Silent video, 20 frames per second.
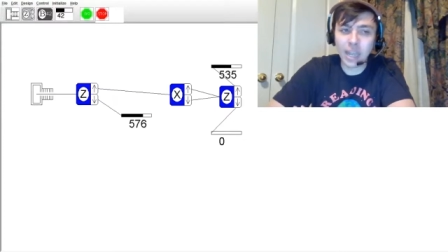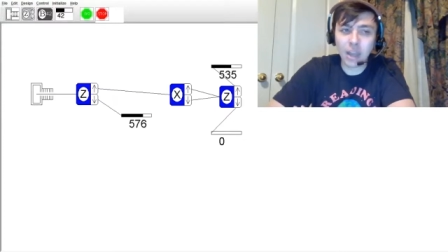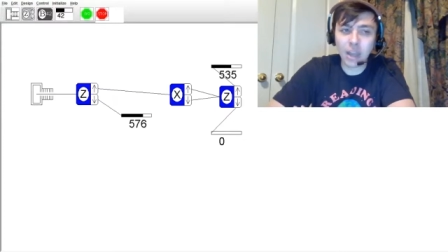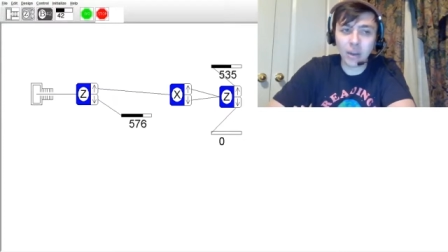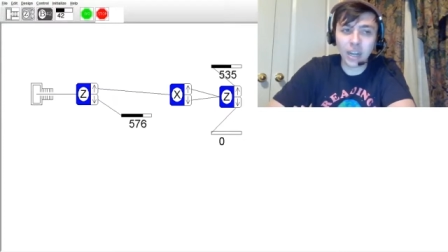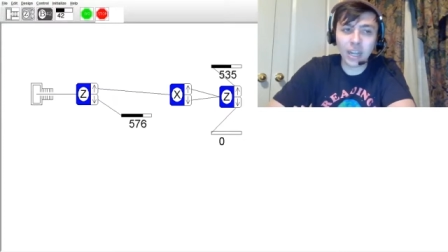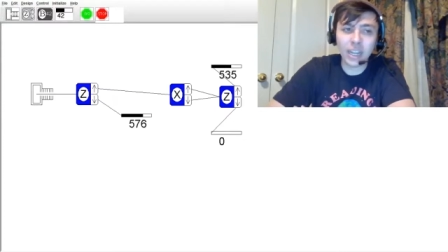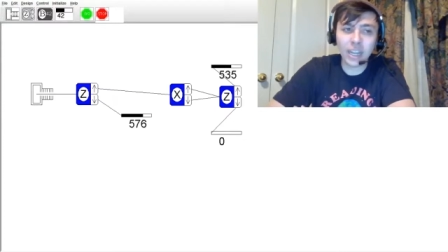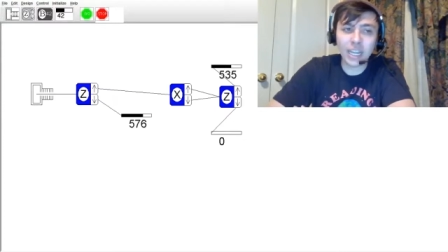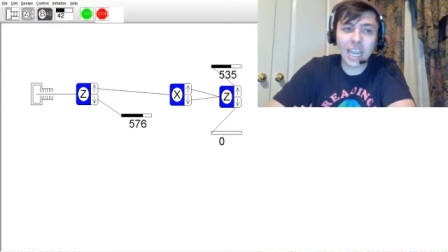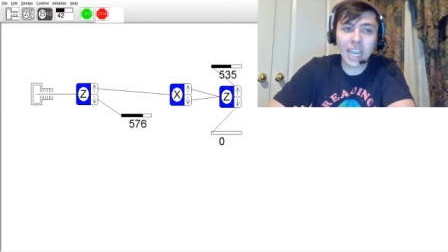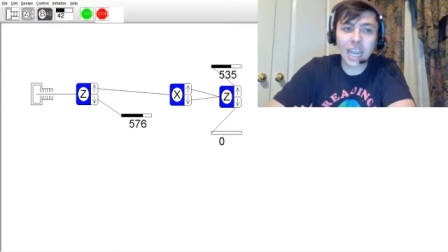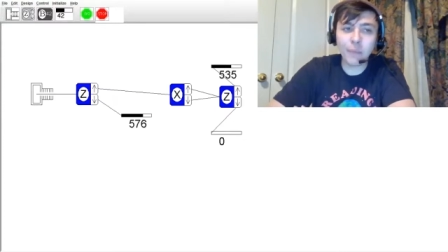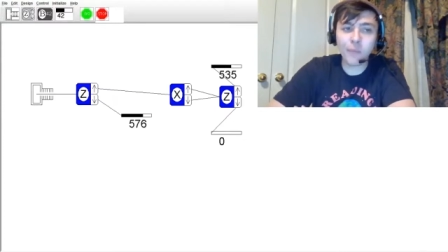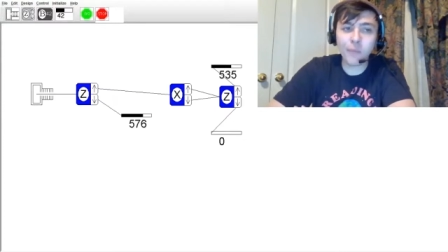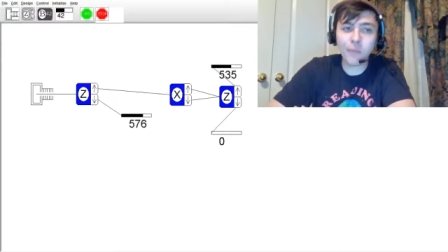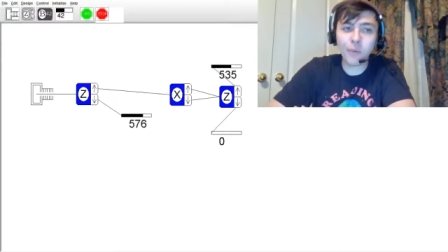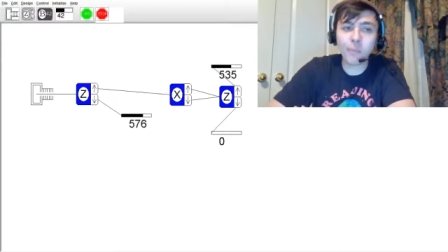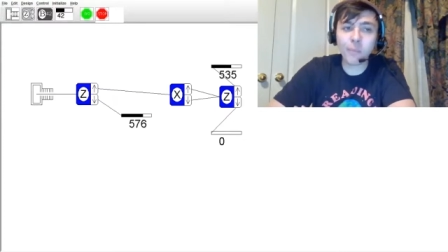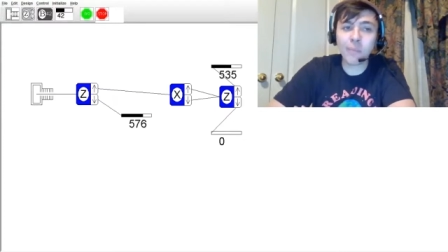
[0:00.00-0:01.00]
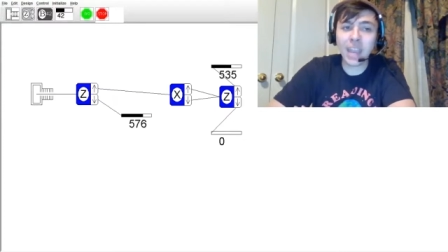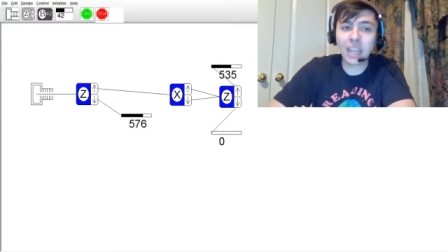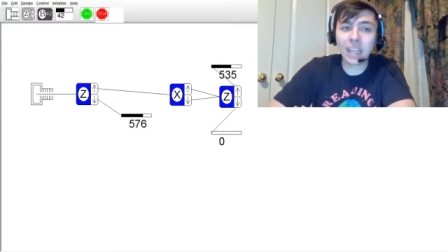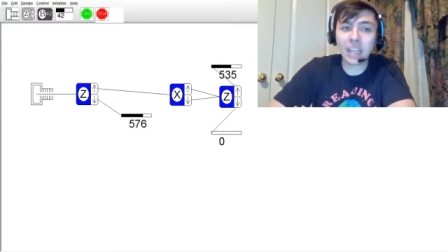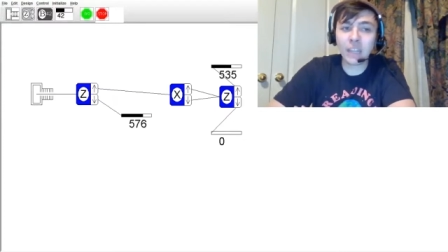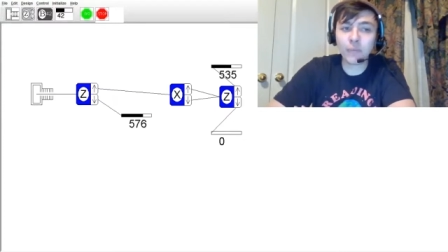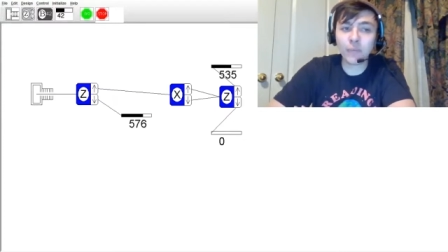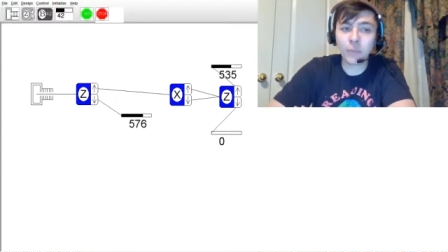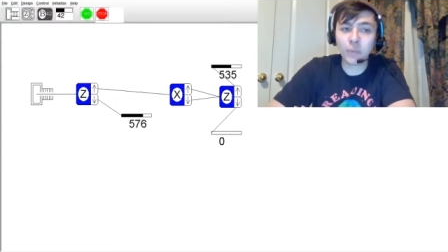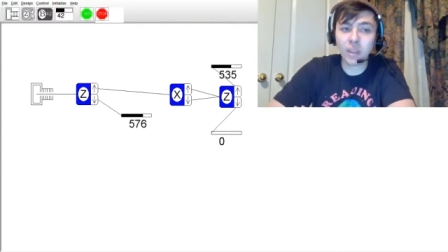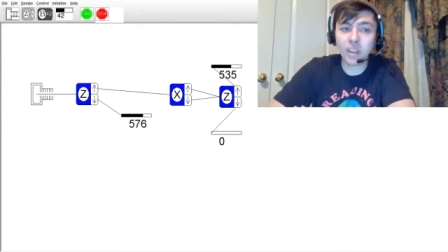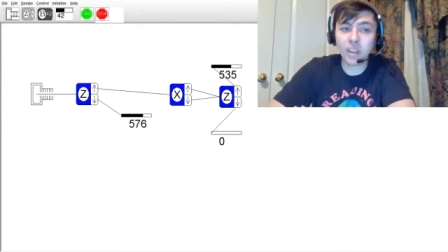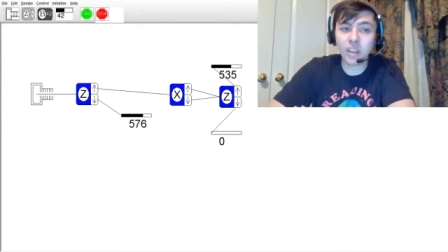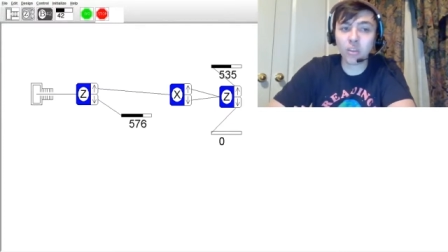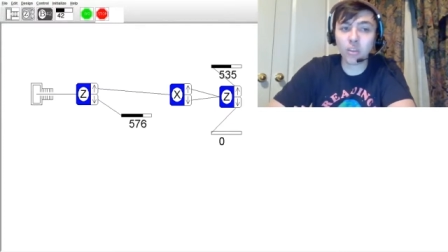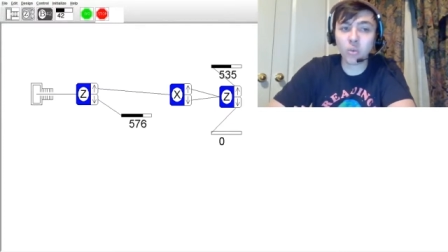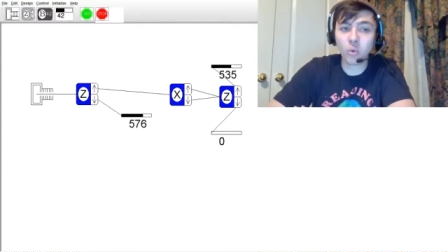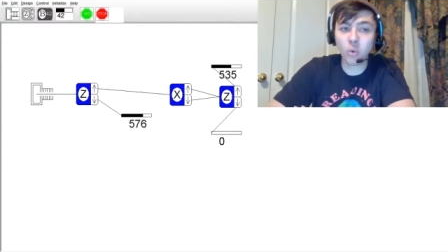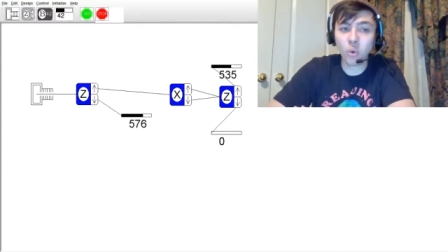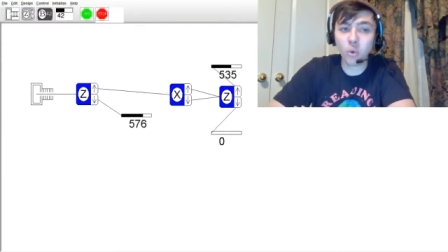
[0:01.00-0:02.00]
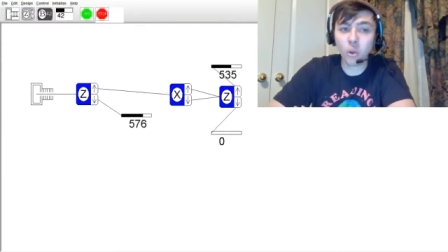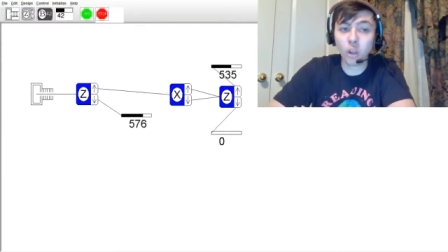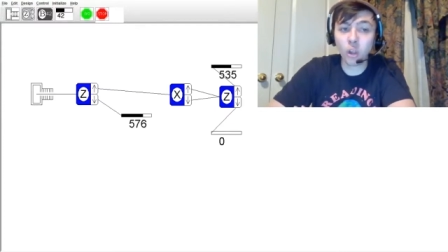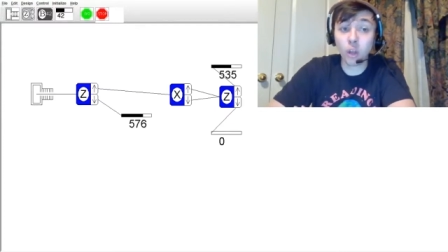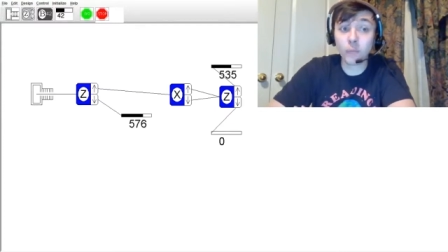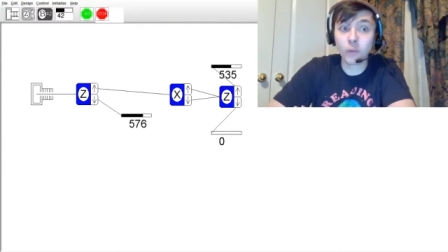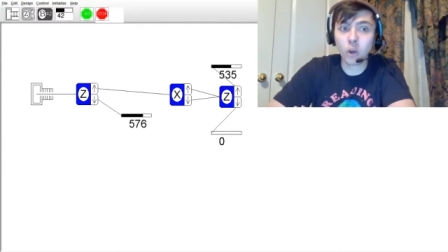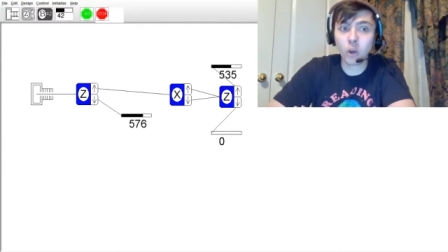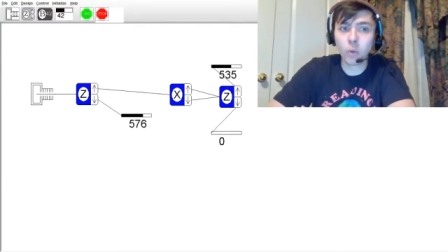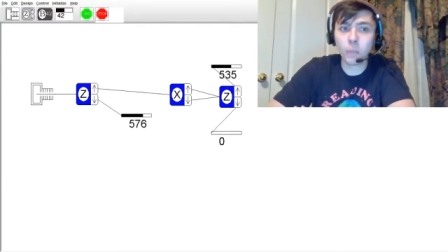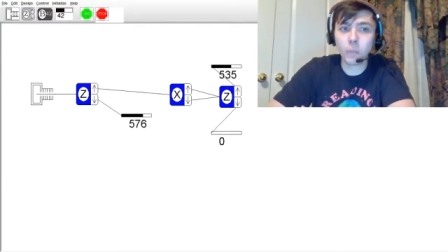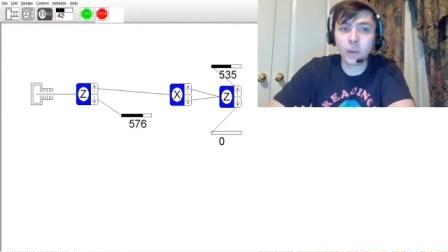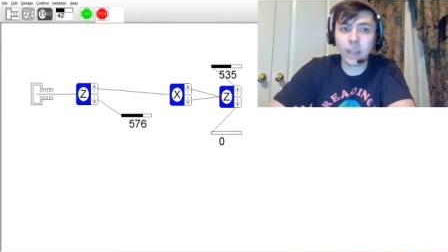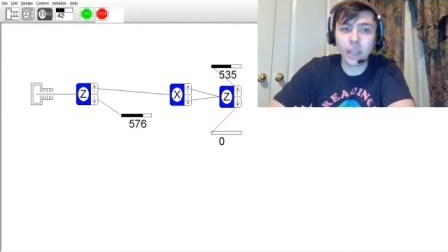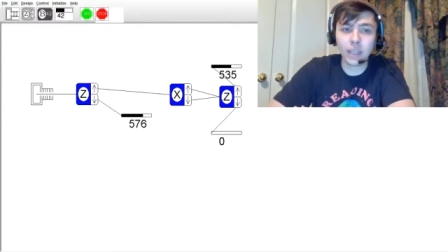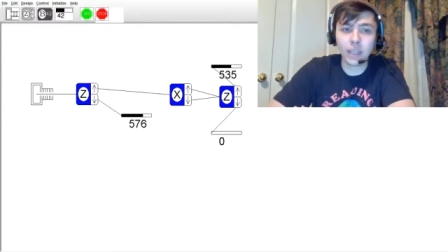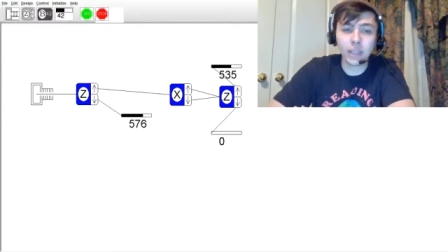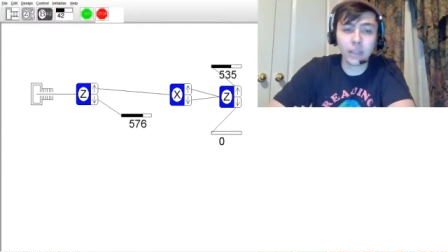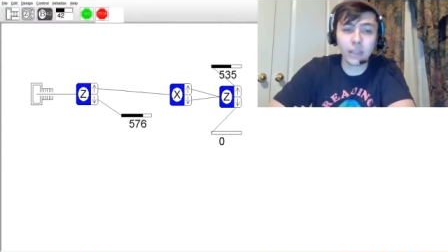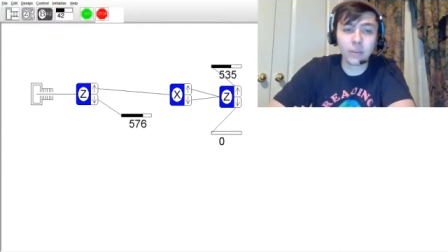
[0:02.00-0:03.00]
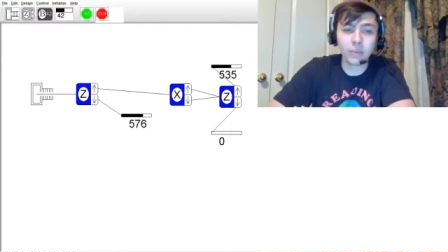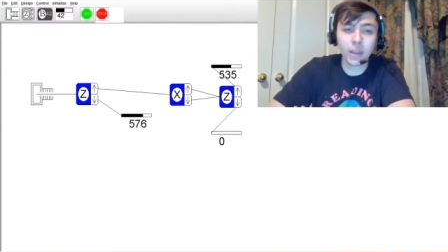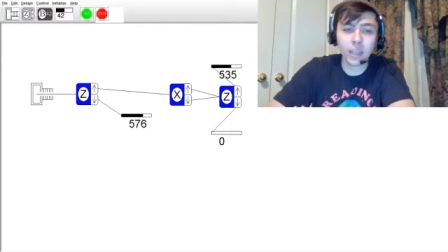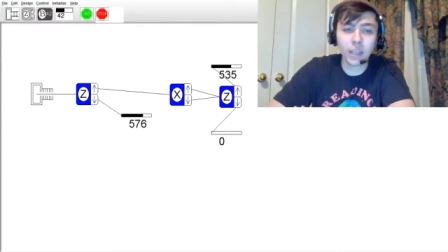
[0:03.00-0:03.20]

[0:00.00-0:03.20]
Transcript: And it came from mainly from this school of Copenhagen, right?